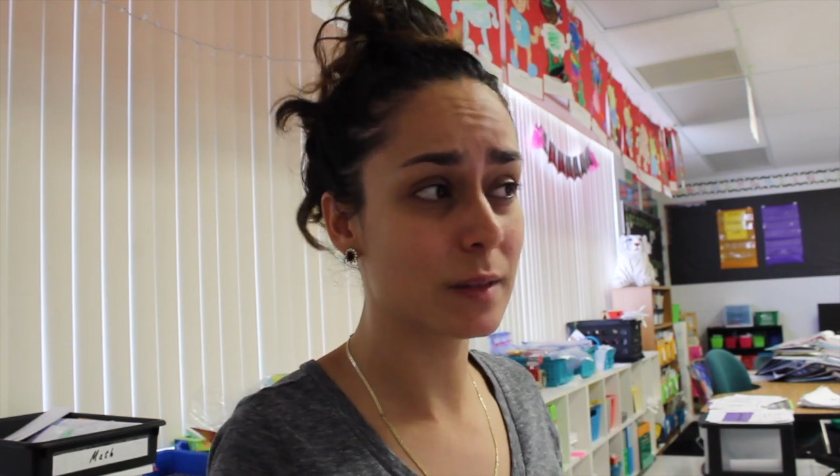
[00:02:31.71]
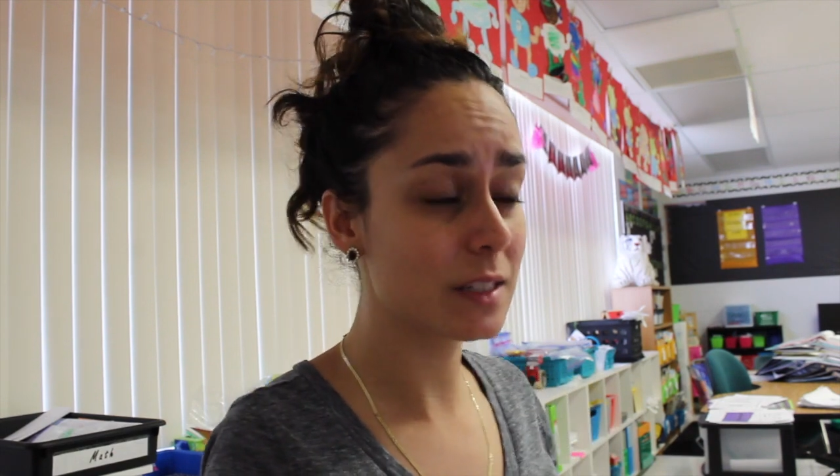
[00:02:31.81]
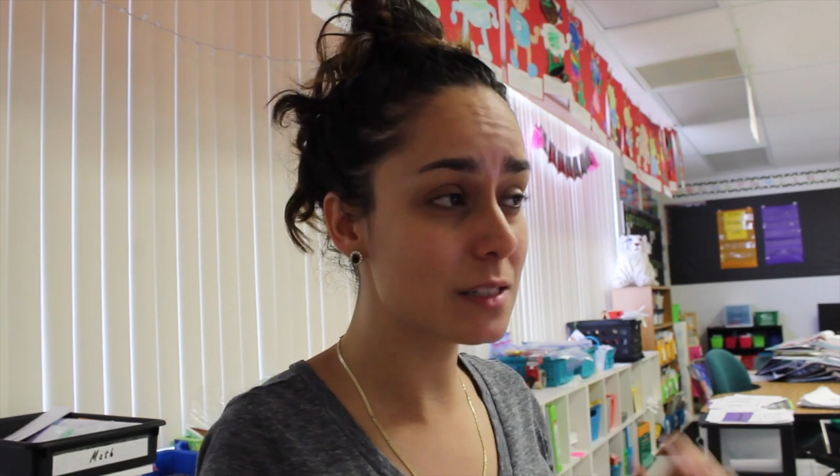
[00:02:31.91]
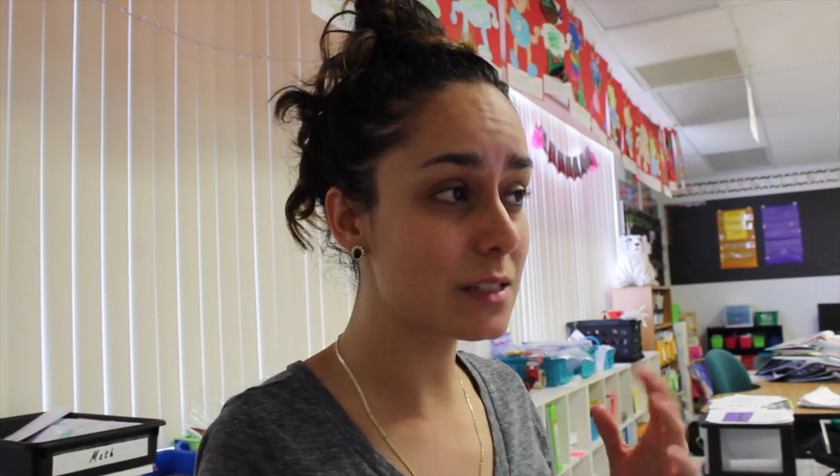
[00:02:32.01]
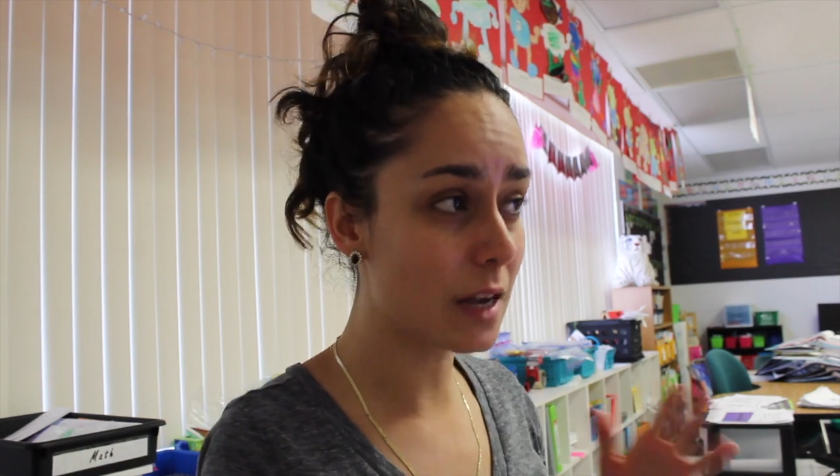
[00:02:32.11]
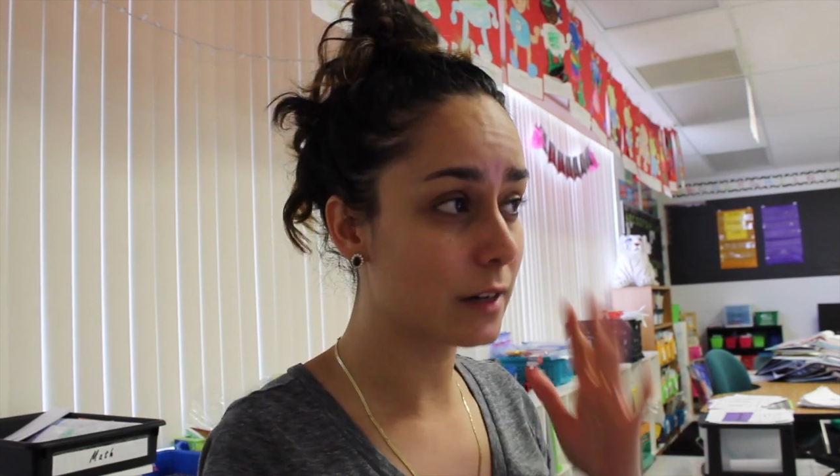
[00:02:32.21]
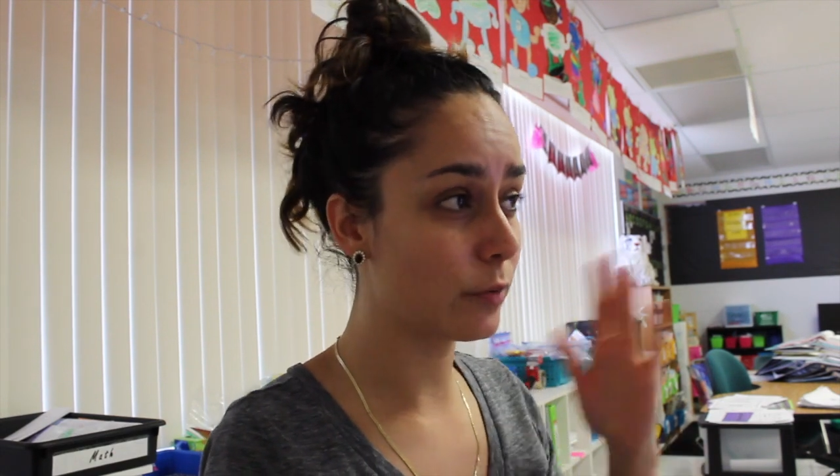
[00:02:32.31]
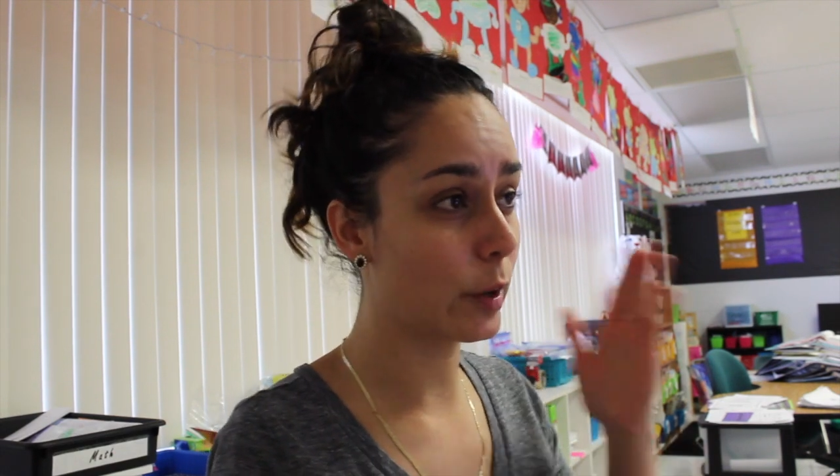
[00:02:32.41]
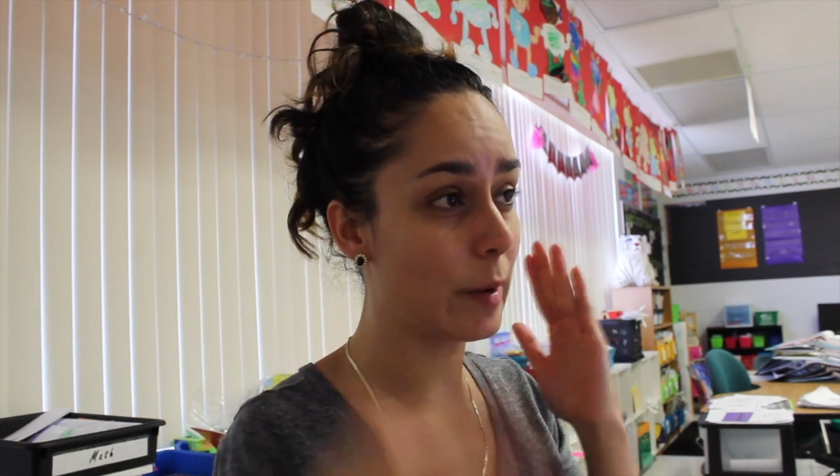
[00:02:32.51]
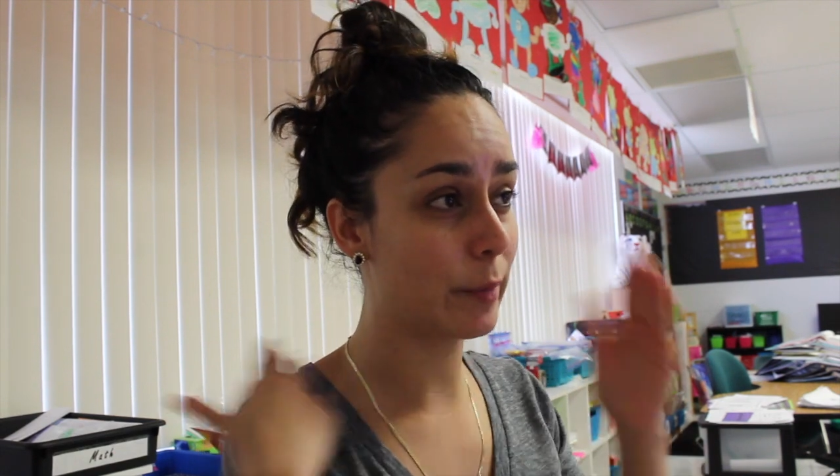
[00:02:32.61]
but this is kind
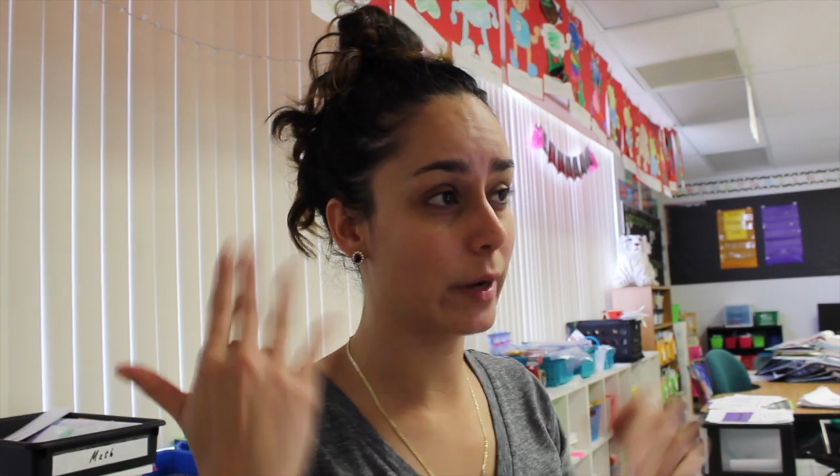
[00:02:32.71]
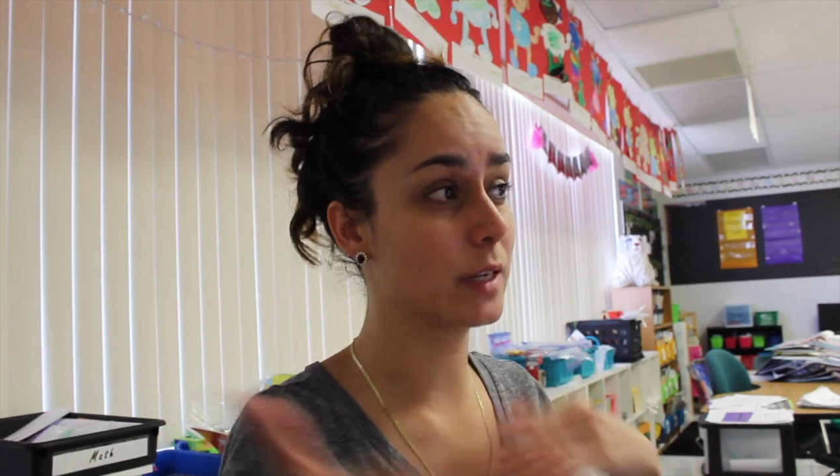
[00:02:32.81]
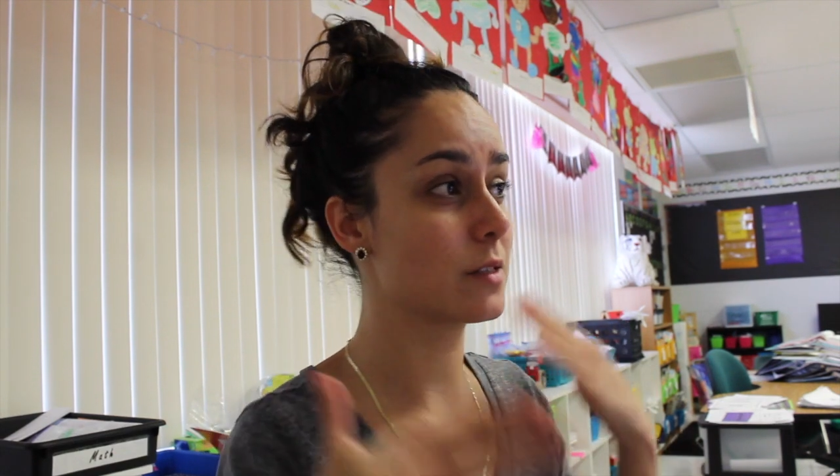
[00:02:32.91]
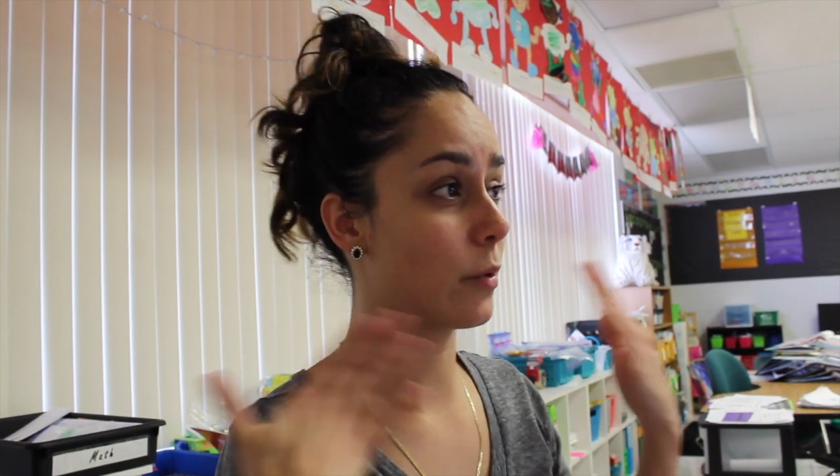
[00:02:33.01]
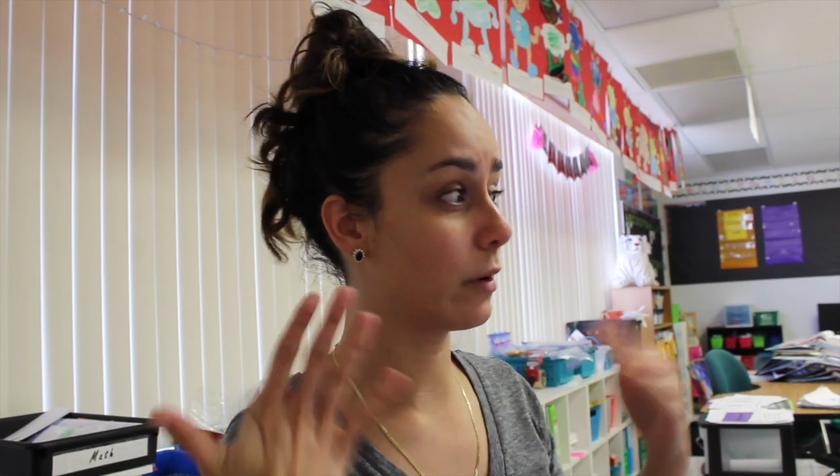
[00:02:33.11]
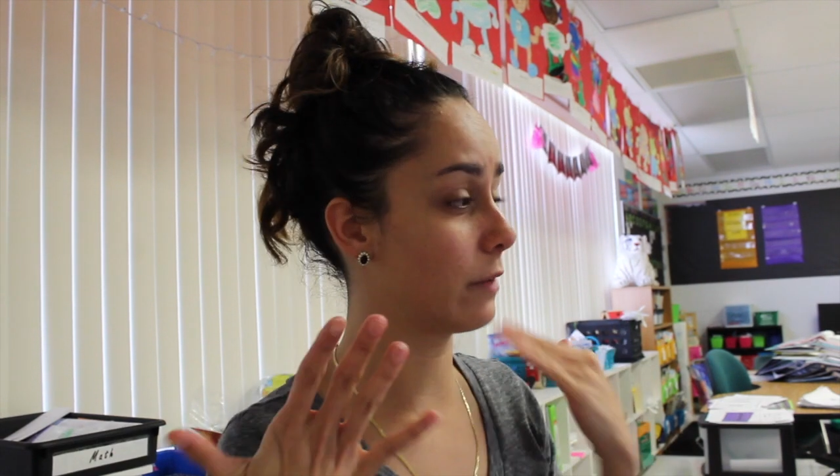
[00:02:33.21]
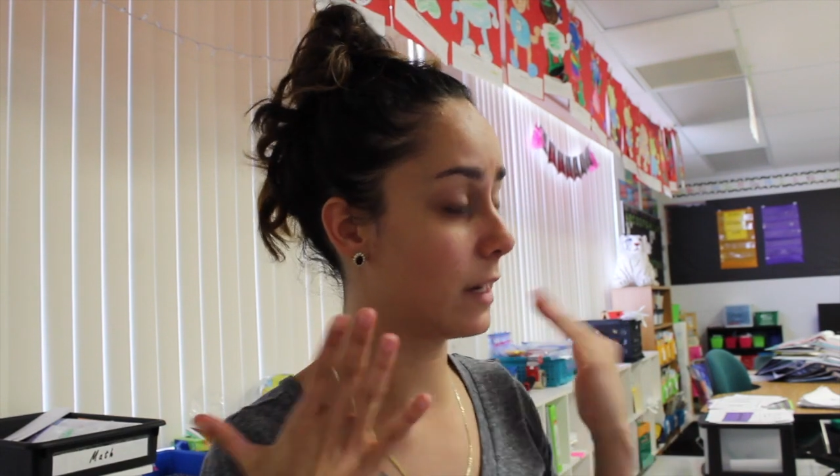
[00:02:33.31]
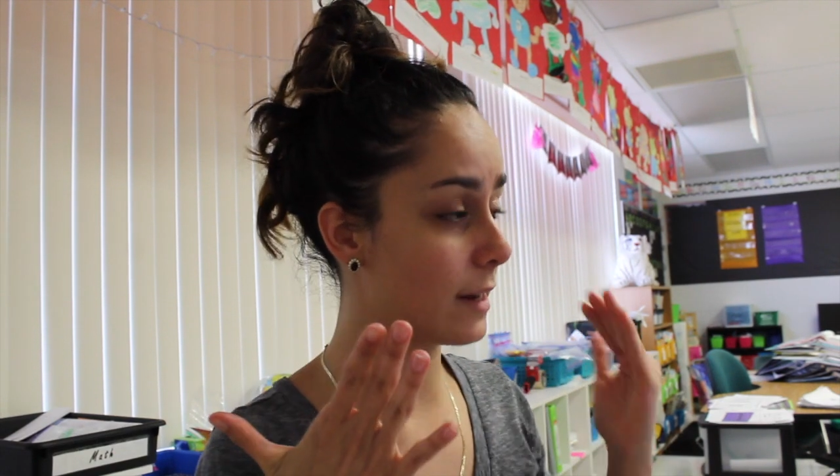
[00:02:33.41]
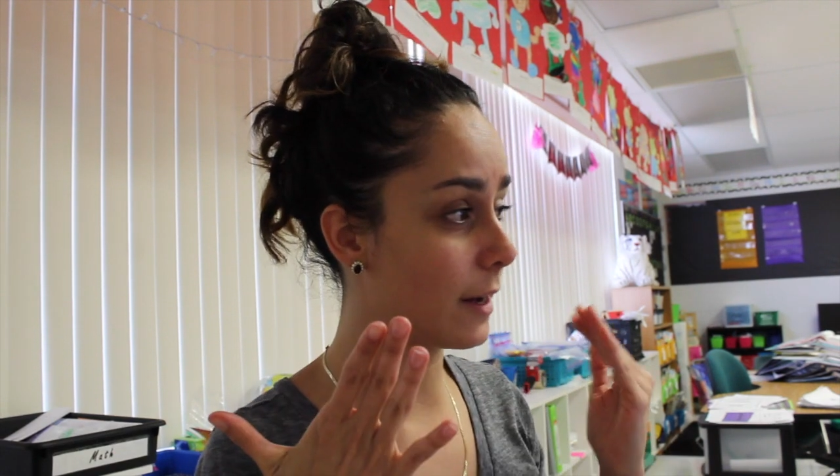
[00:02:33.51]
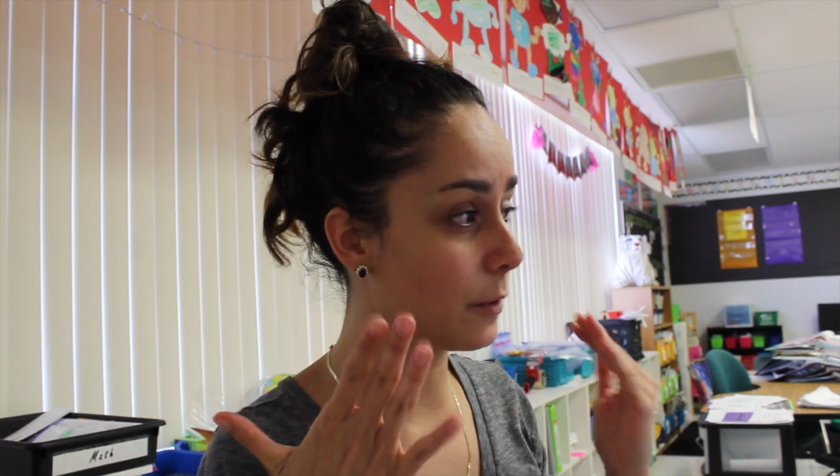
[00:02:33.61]
of where my brain is going
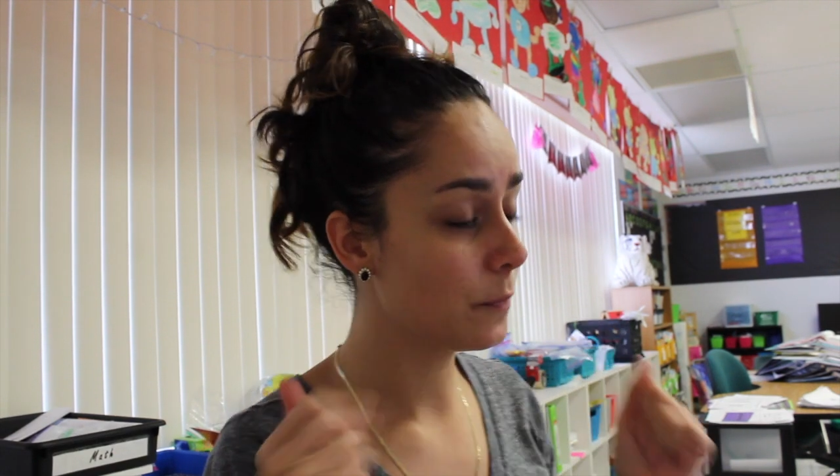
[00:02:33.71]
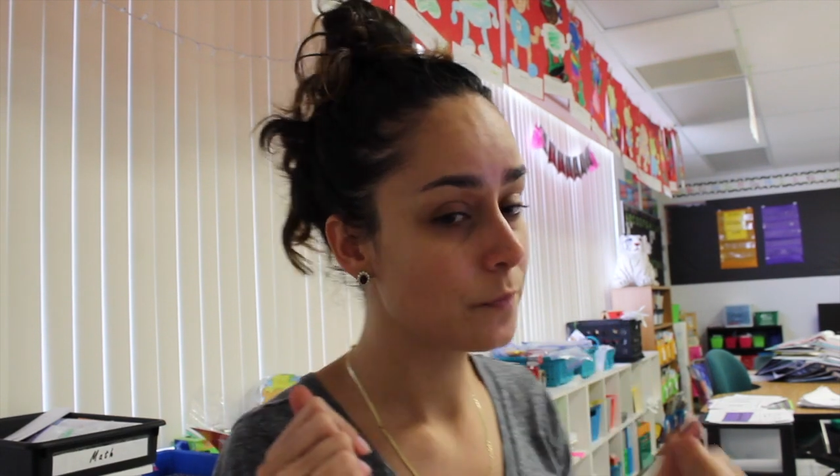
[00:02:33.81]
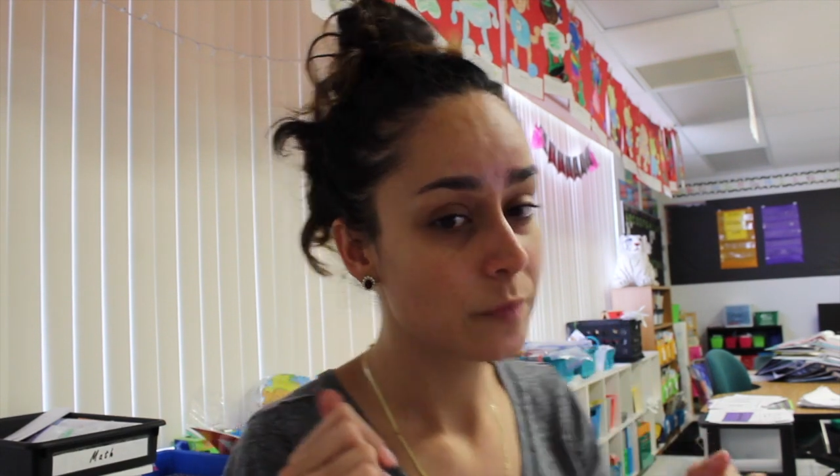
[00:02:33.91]
right now.